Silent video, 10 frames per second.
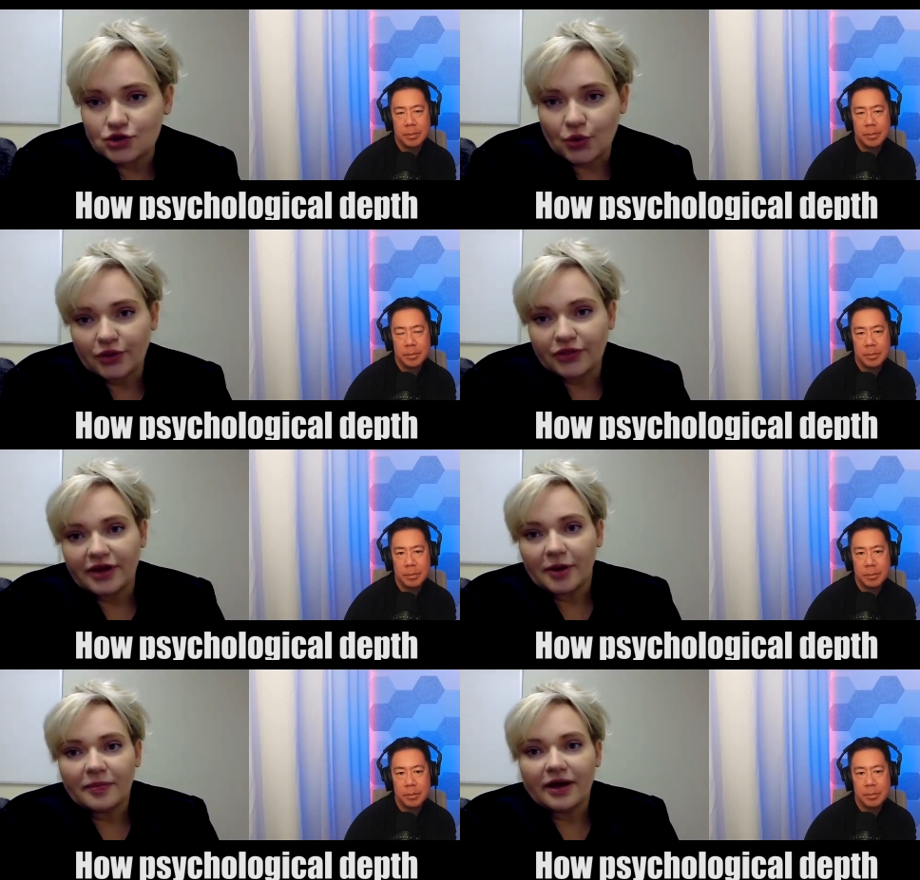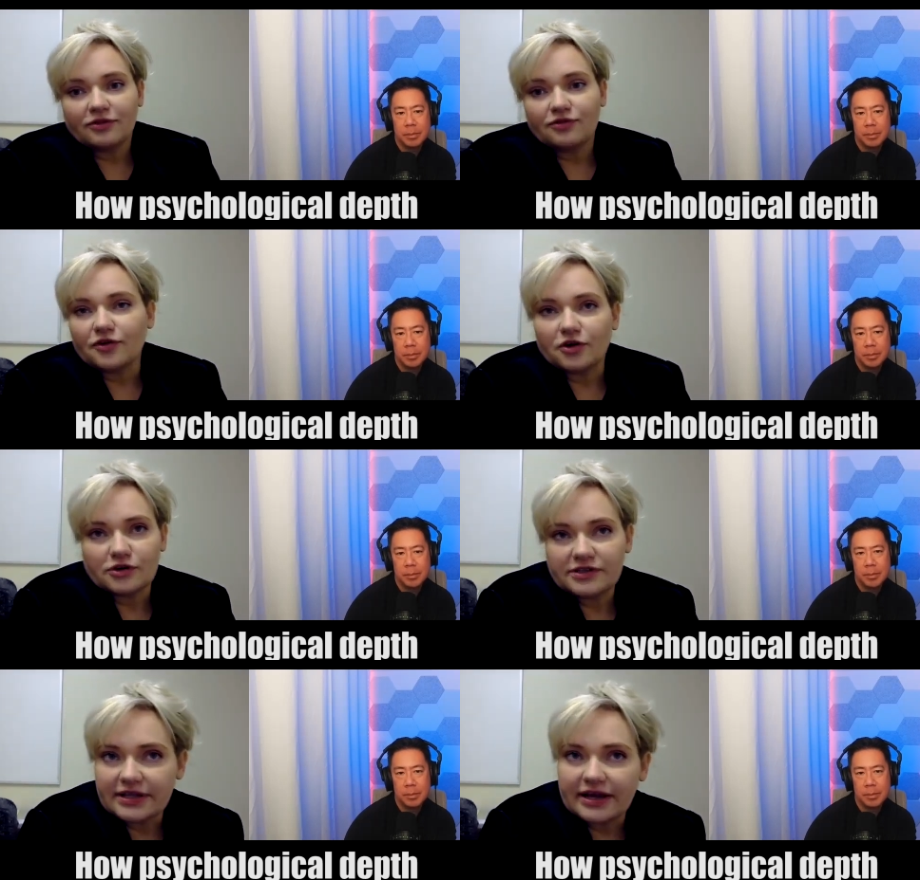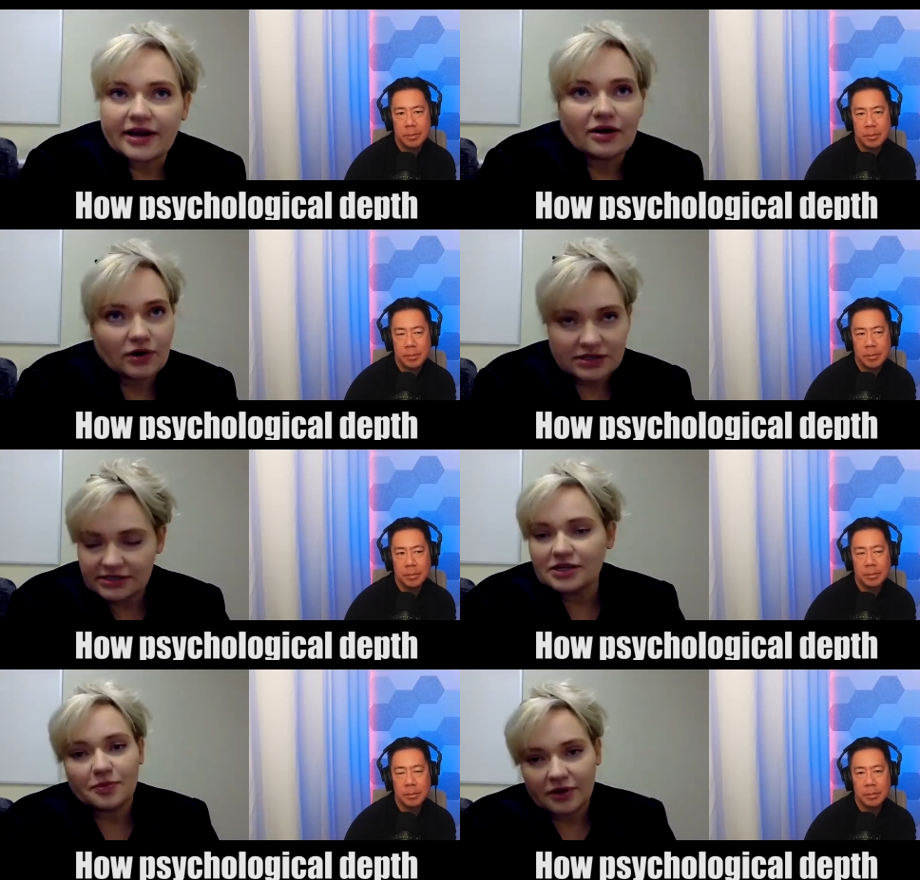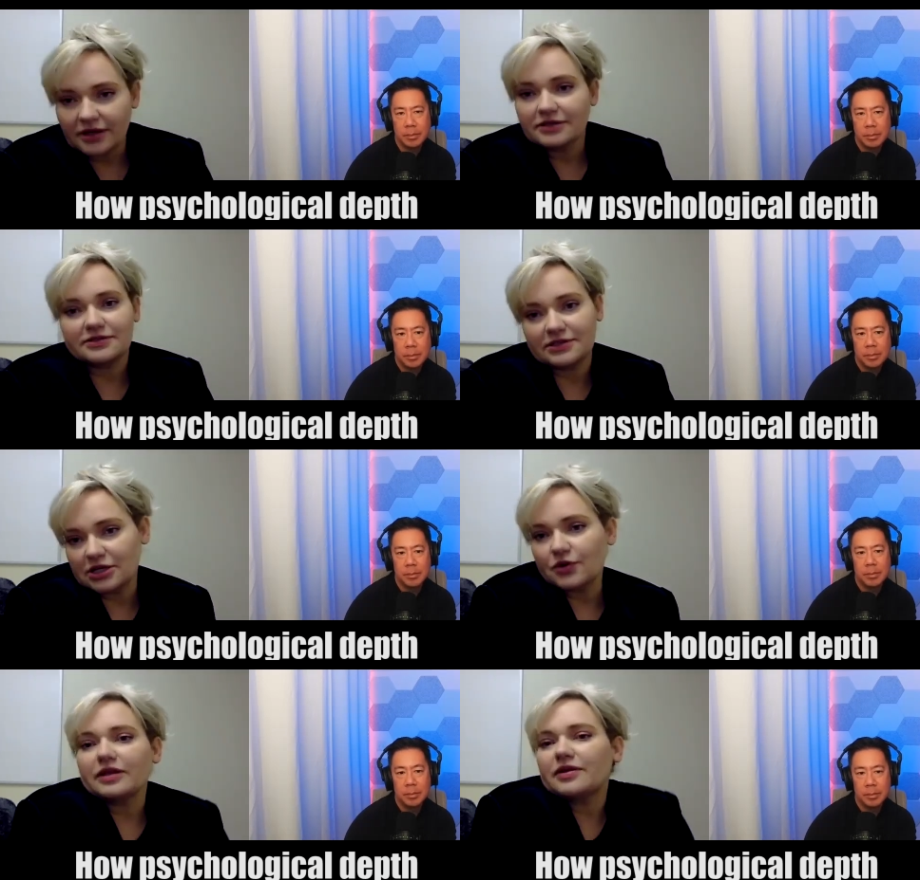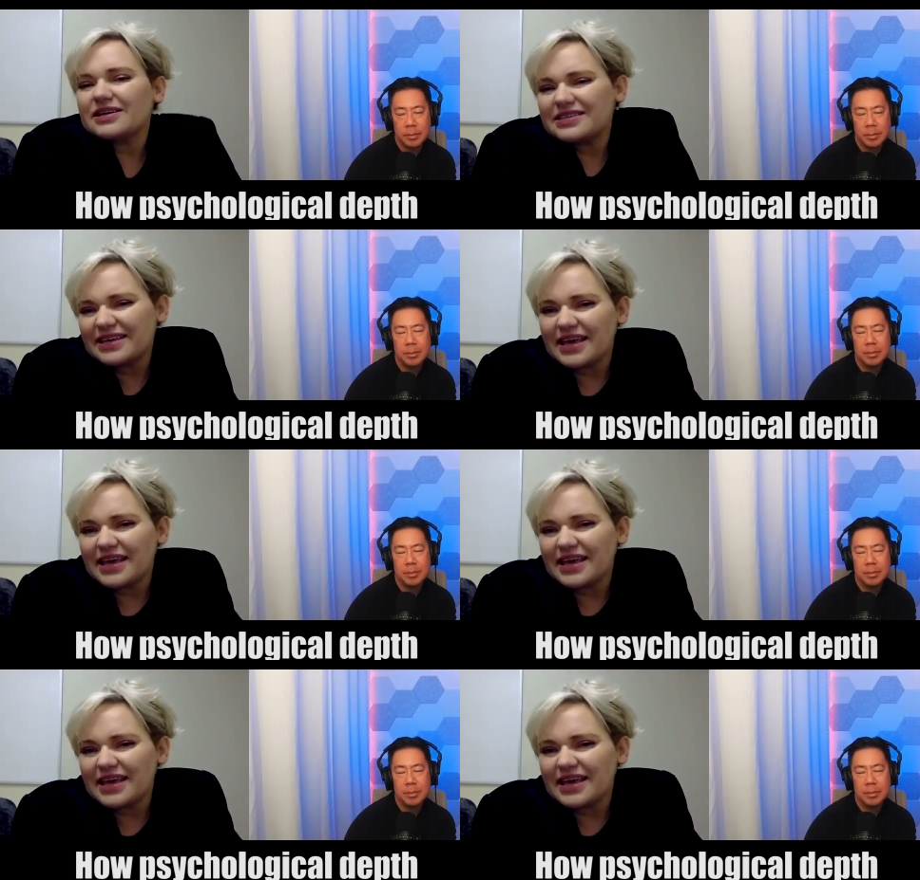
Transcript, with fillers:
Speaker 1: I, told them at first like i was keeping it secret because